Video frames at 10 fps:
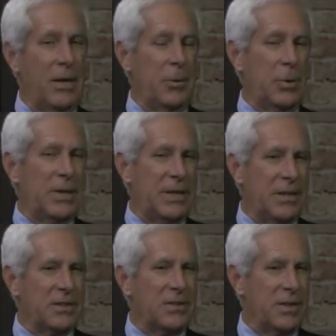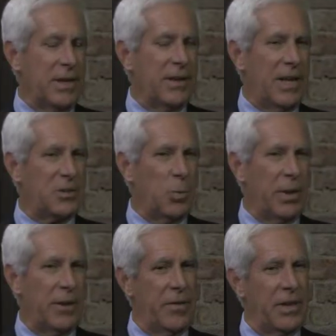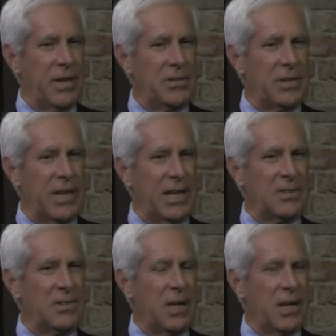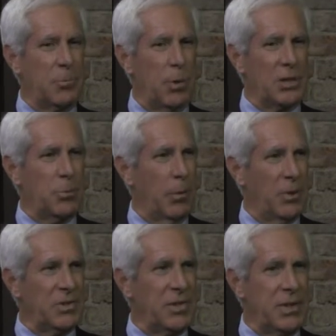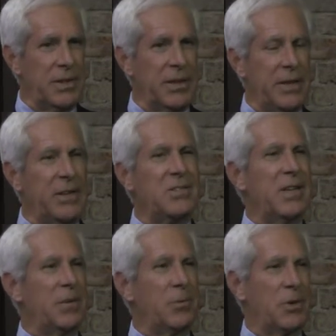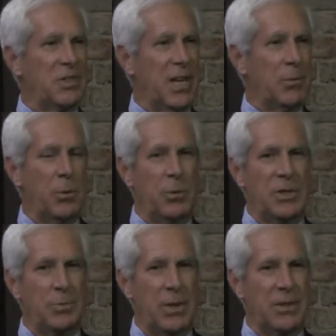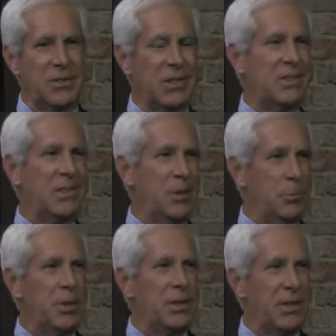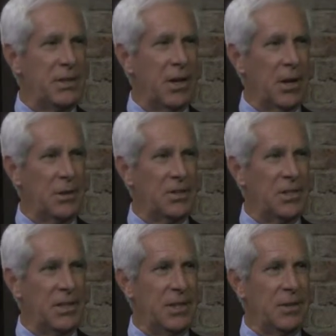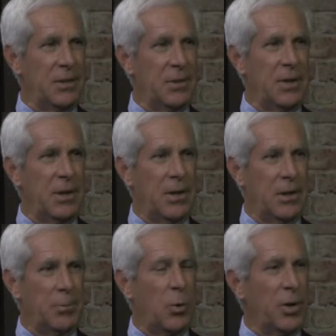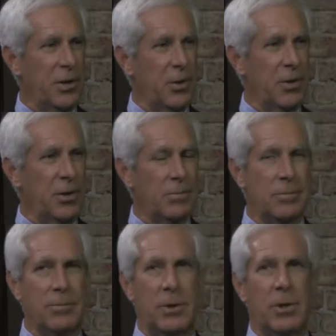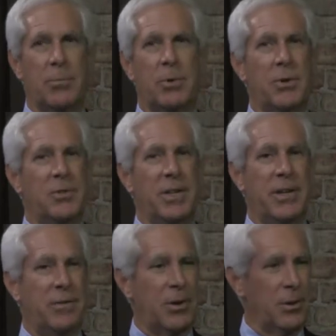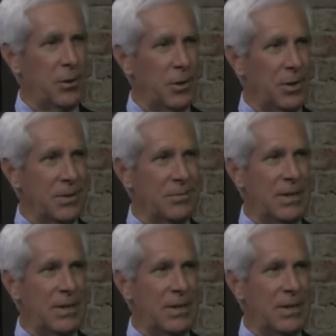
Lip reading: It really is, and that's one of the things that hasn't gotten much publicity. In this state, for example, we spend $16 billion a year on imported oil. We don't produce any of our own oil.